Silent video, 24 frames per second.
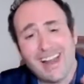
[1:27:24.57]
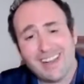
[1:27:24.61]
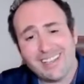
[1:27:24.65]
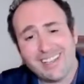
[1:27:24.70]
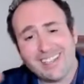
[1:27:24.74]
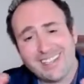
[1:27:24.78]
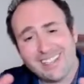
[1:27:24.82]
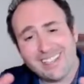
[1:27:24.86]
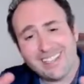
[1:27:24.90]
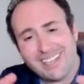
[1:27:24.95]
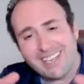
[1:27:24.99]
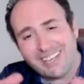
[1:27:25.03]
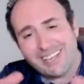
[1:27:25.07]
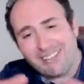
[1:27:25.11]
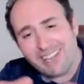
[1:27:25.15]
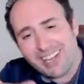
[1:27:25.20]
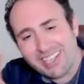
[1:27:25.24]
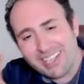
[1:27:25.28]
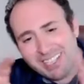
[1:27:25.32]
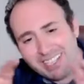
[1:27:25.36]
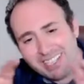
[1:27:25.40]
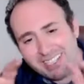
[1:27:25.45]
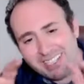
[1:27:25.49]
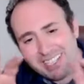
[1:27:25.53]
This kind of
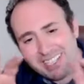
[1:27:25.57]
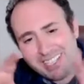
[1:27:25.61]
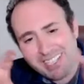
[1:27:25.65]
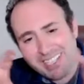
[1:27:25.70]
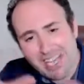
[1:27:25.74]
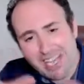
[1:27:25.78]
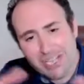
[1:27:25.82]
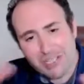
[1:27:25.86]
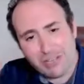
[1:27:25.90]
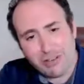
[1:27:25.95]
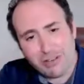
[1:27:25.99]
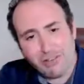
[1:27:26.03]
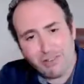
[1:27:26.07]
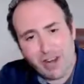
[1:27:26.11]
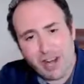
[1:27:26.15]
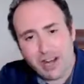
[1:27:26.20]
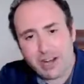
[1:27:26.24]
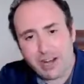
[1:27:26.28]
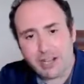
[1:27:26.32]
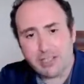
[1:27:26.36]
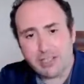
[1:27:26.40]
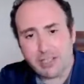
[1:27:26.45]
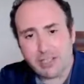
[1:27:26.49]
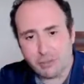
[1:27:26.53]
idea discussion of
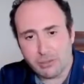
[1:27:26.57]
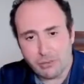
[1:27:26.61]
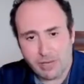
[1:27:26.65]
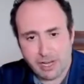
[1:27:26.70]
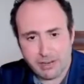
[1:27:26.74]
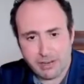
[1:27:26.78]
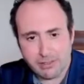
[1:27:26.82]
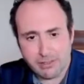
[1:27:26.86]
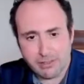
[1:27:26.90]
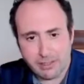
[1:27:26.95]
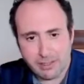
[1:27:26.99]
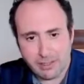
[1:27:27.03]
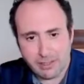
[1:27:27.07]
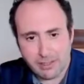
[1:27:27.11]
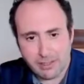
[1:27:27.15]
art and craft.